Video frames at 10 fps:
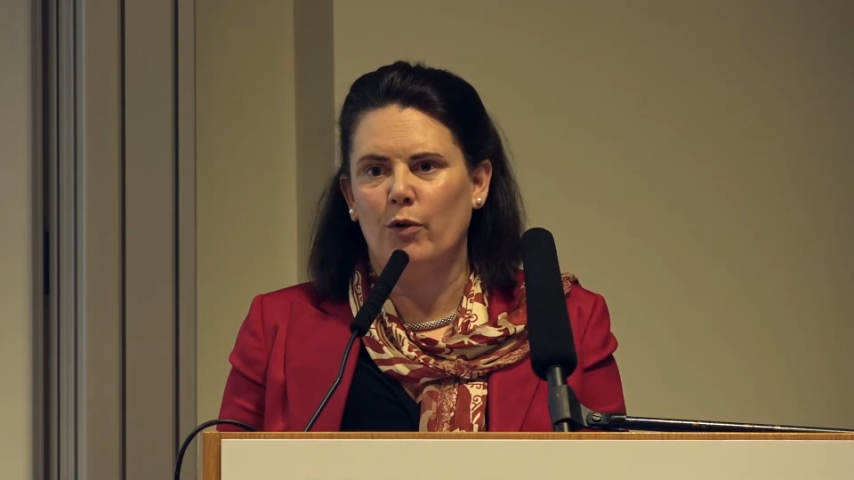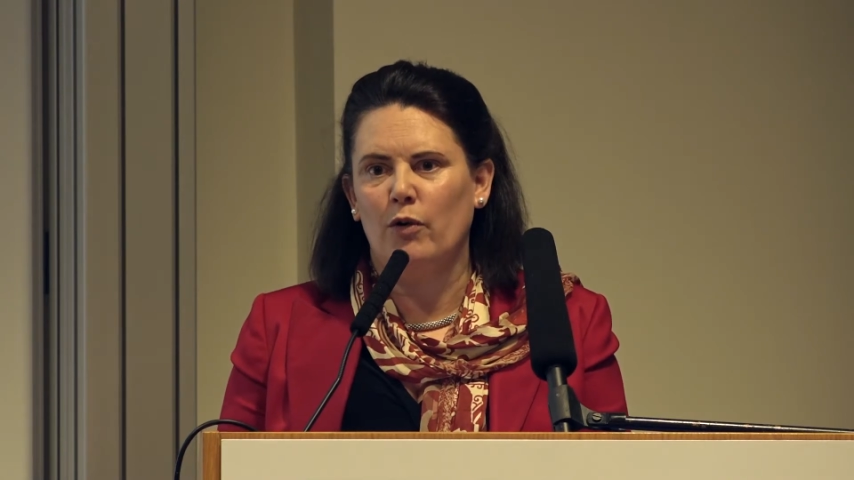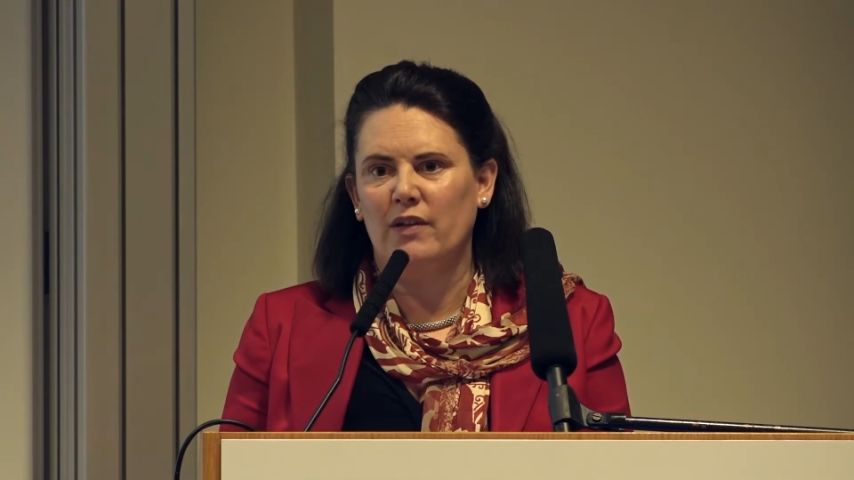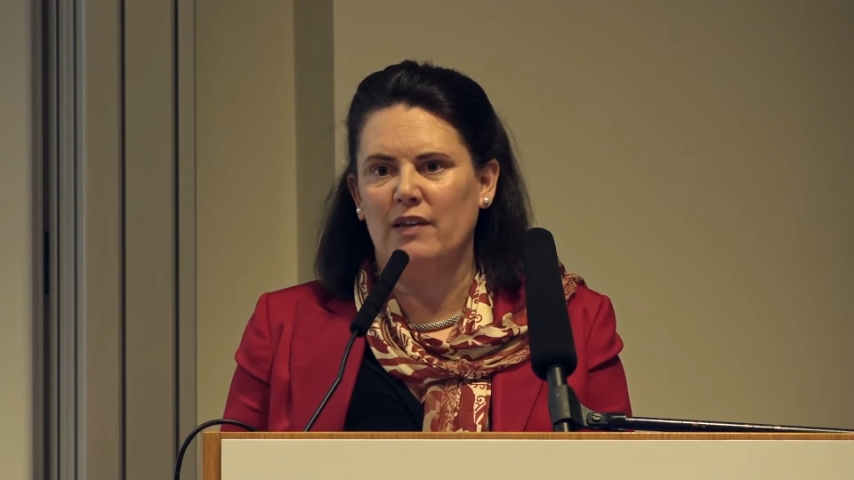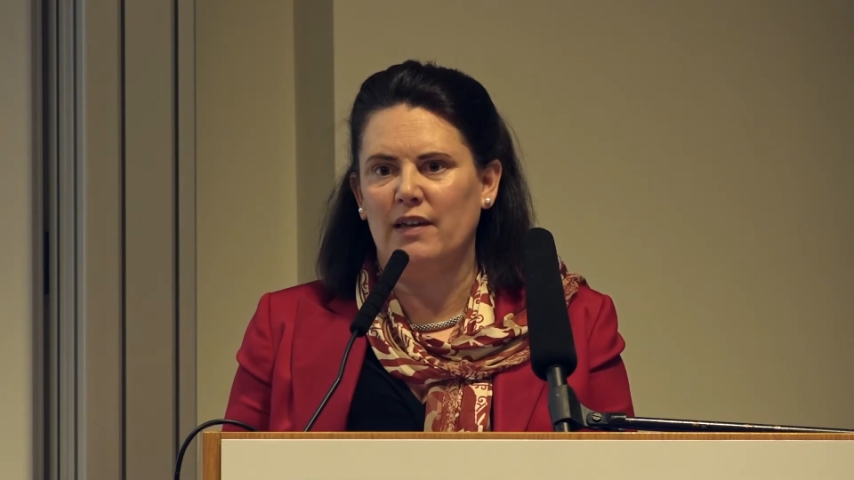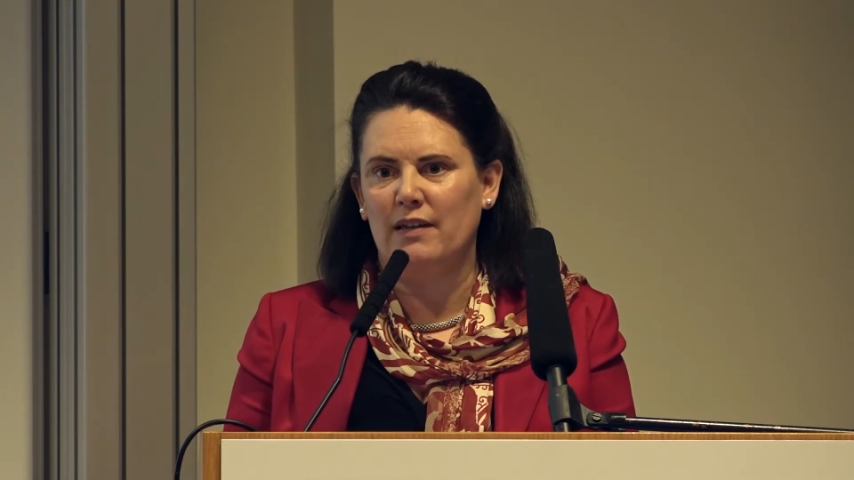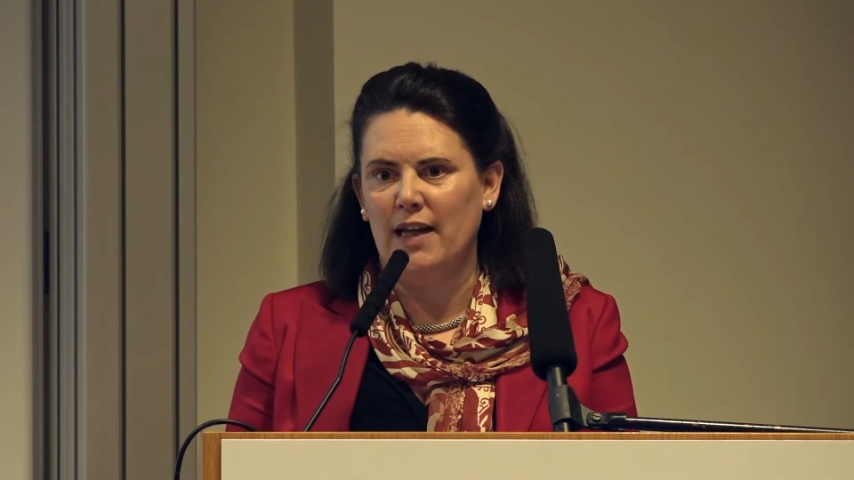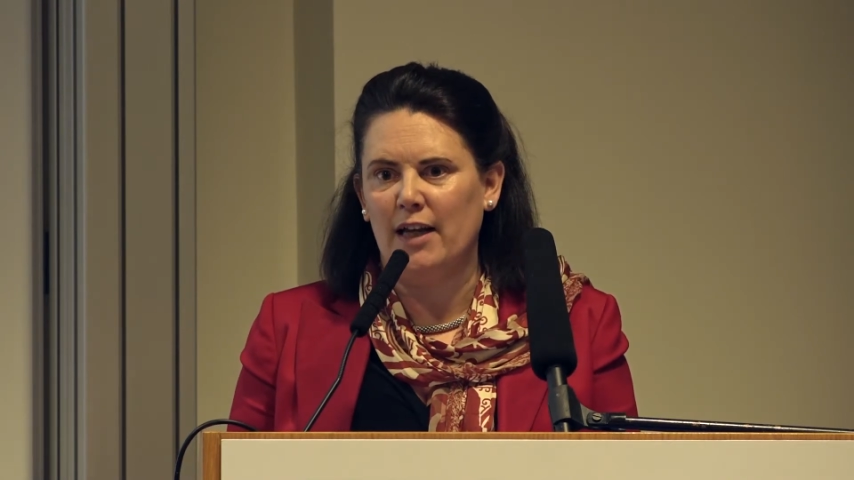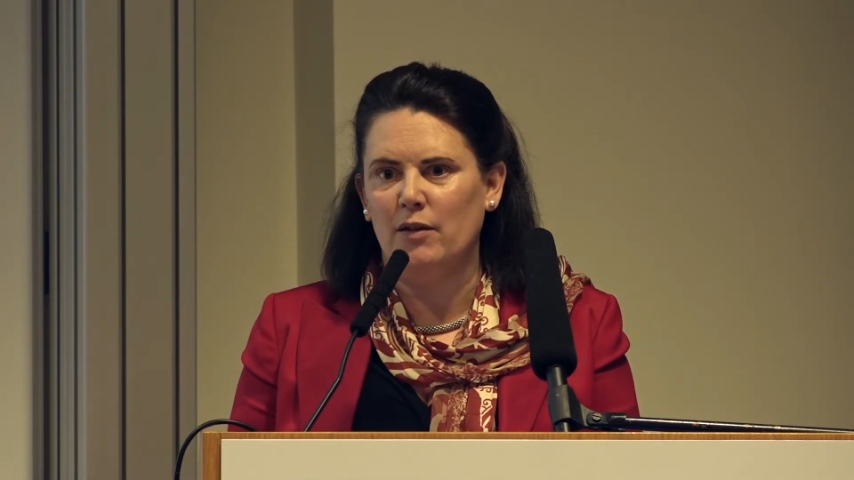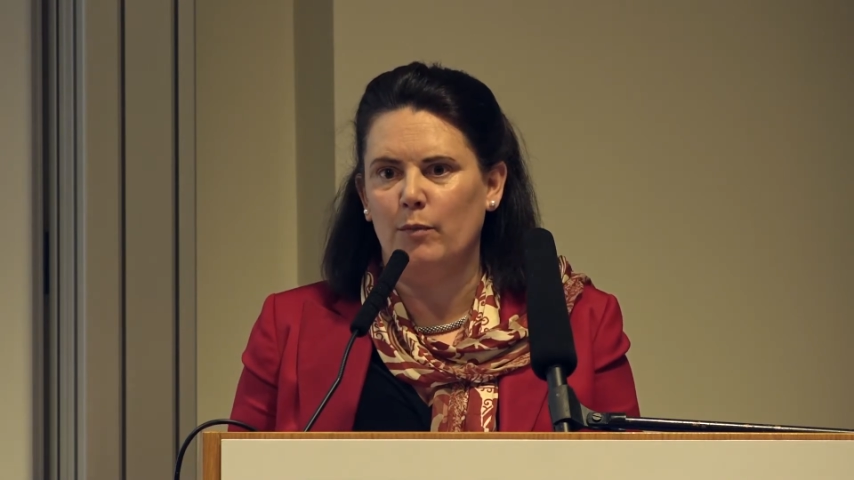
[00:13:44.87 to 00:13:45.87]
process
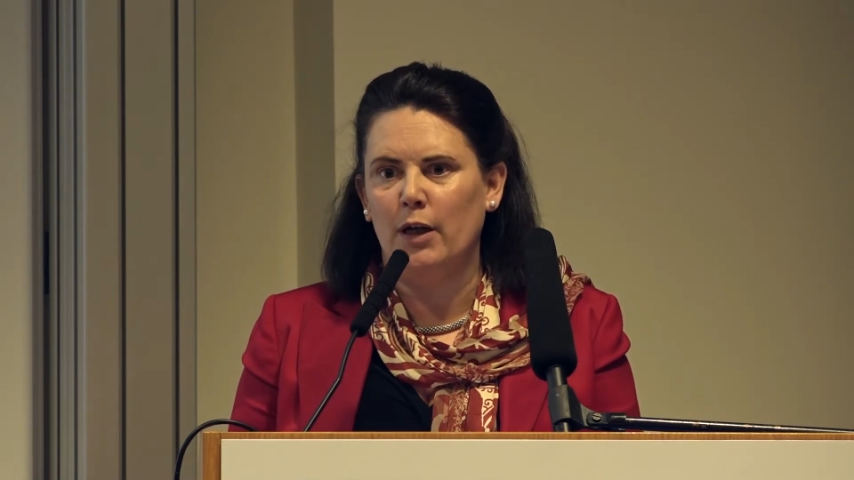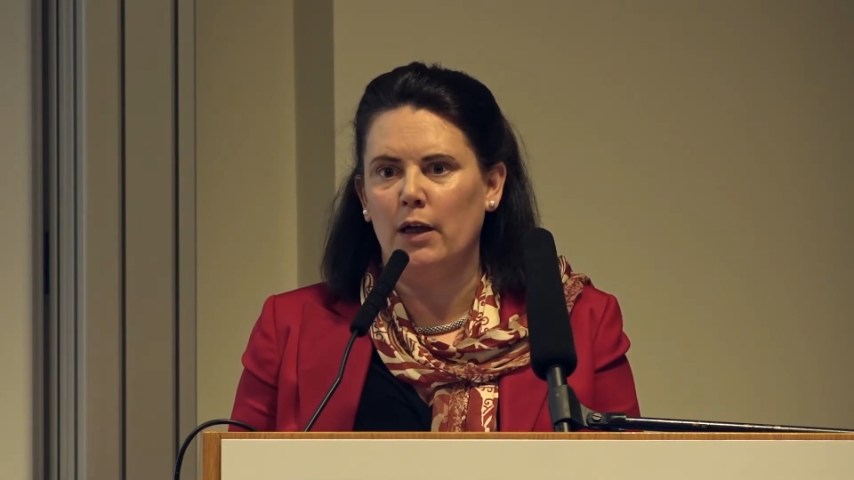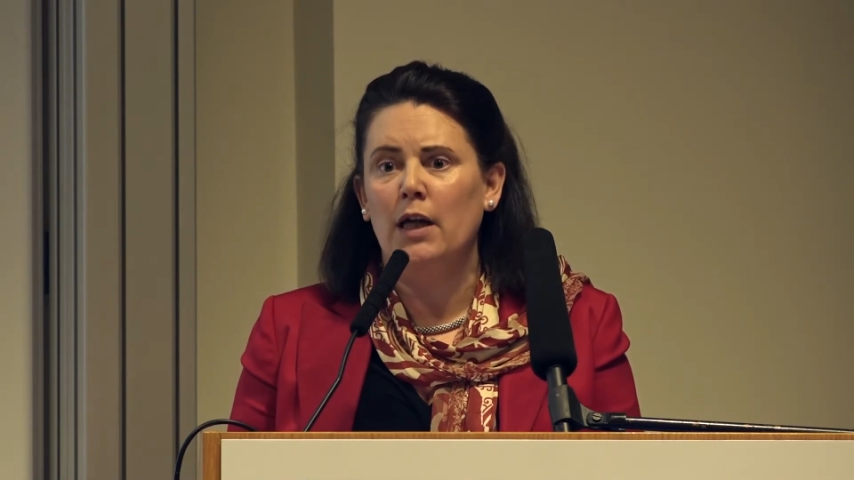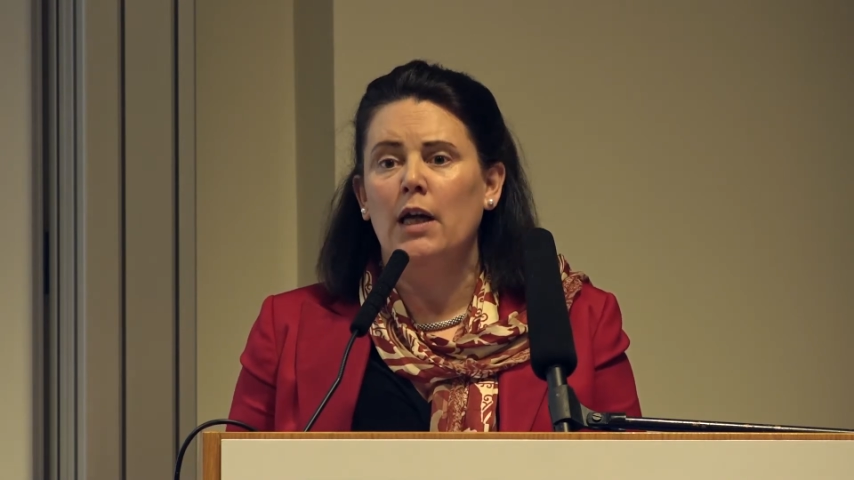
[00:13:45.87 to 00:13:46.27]
accessible.